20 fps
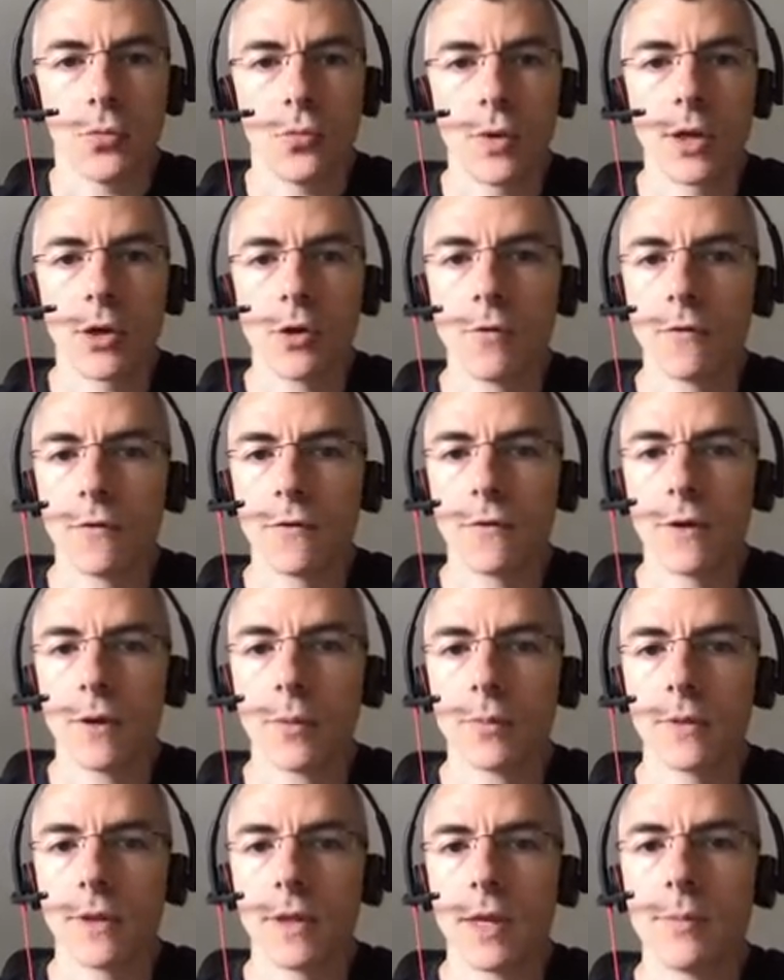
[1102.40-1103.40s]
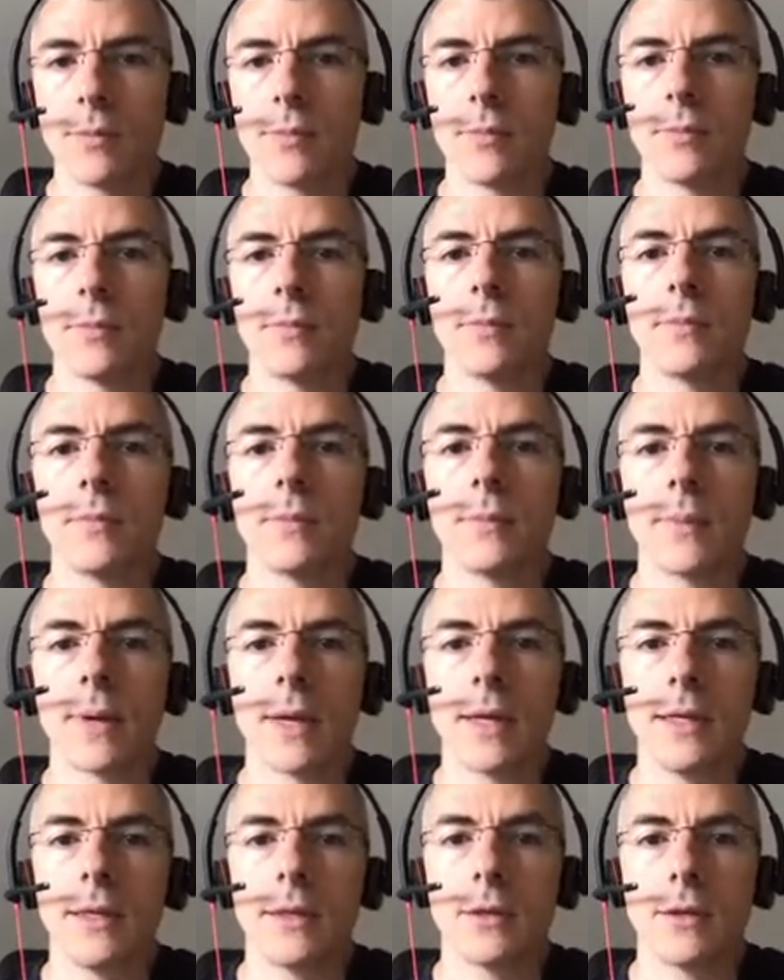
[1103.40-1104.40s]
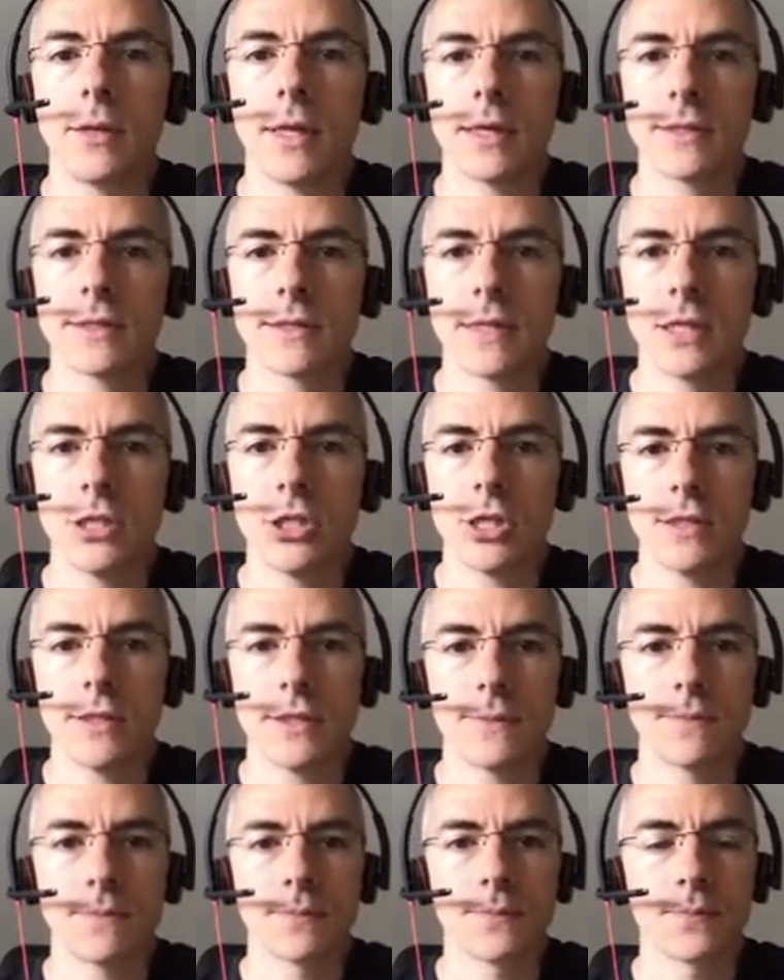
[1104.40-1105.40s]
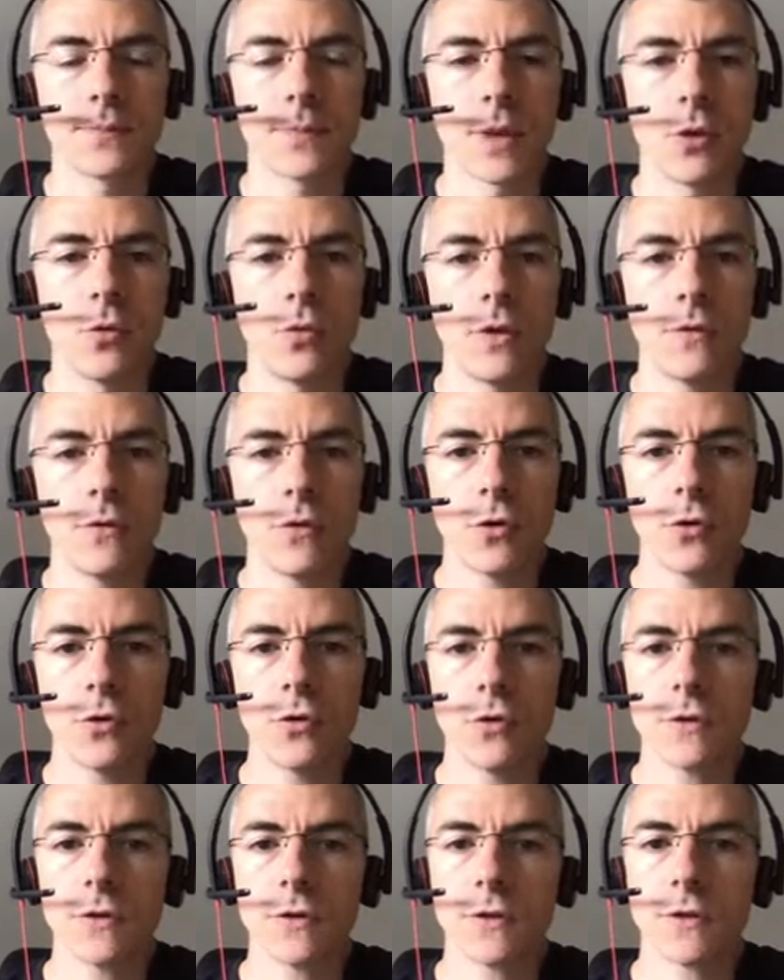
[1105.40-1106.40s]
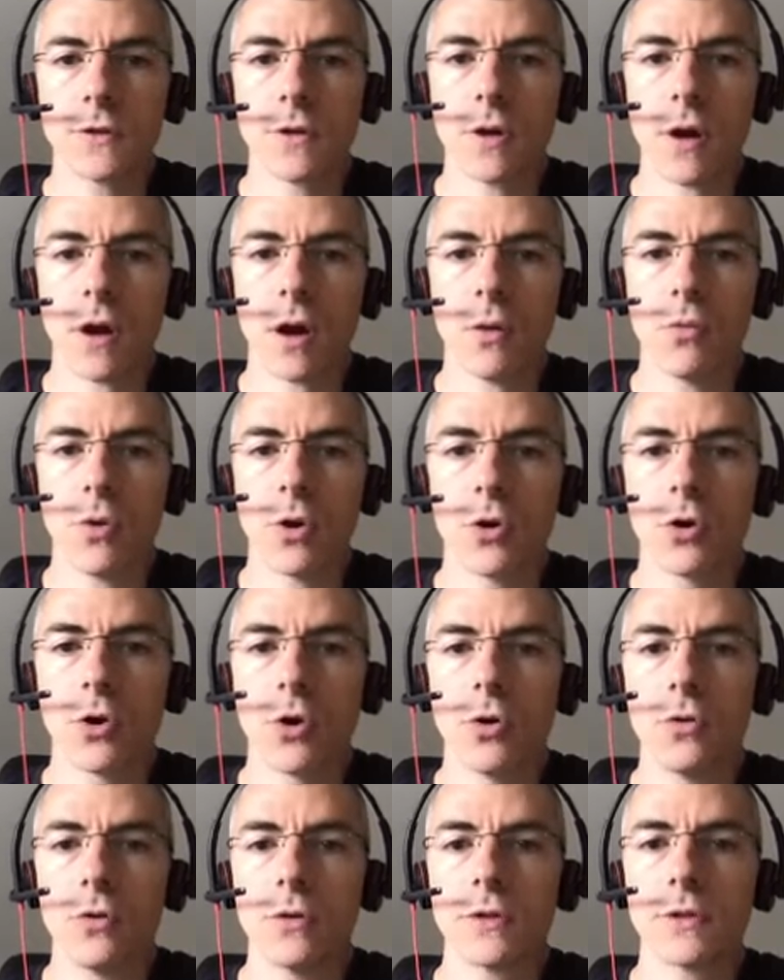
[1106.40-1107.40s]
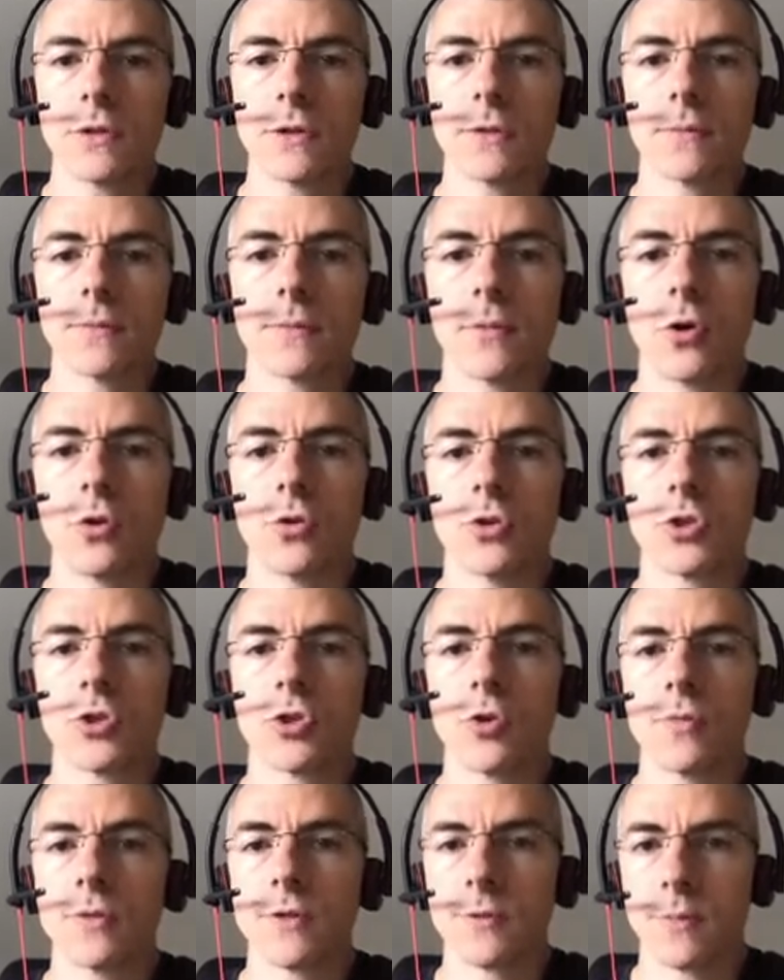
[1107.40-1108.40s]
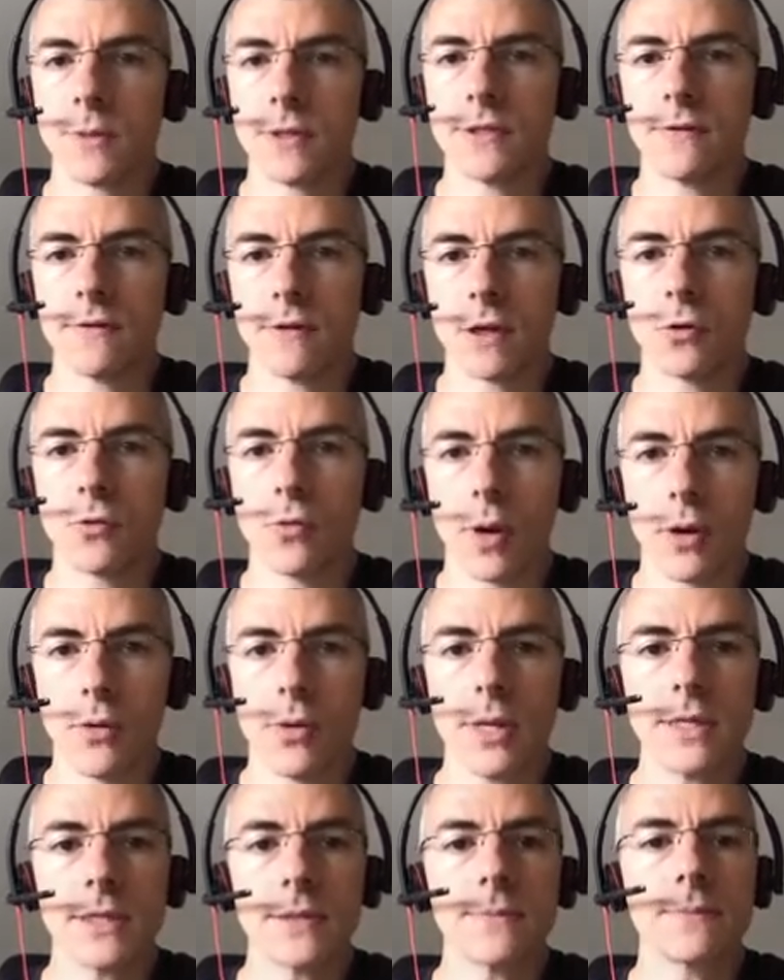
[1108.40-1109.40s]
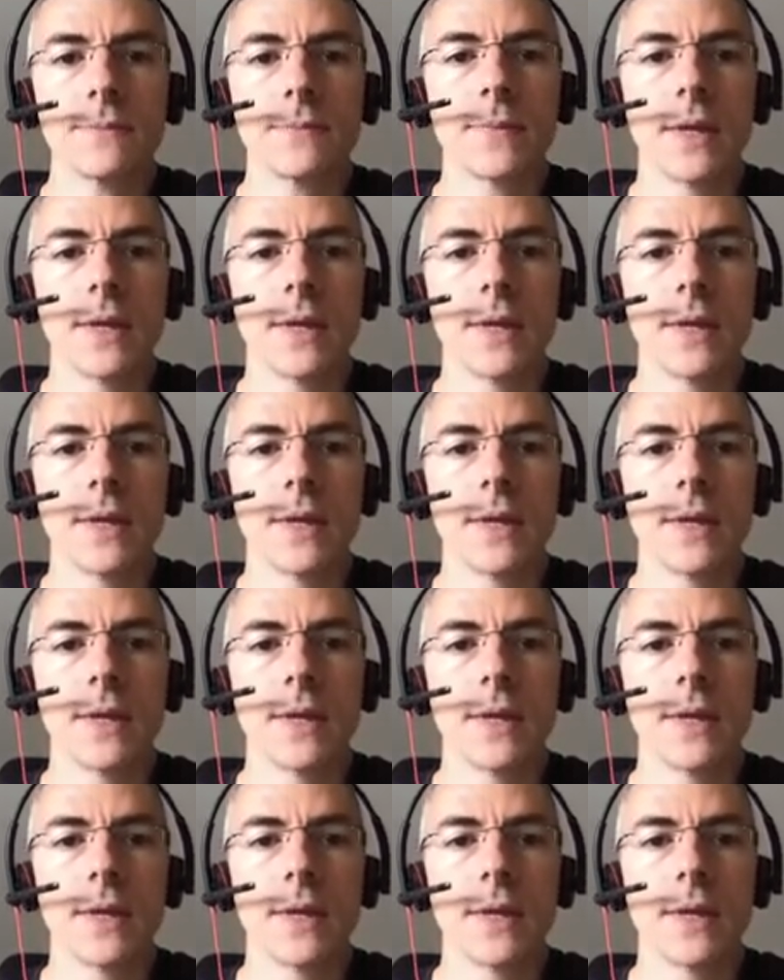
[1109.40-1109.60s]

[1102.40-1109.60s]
We confirmed them in the next stages. We focused our goals on some specific queries.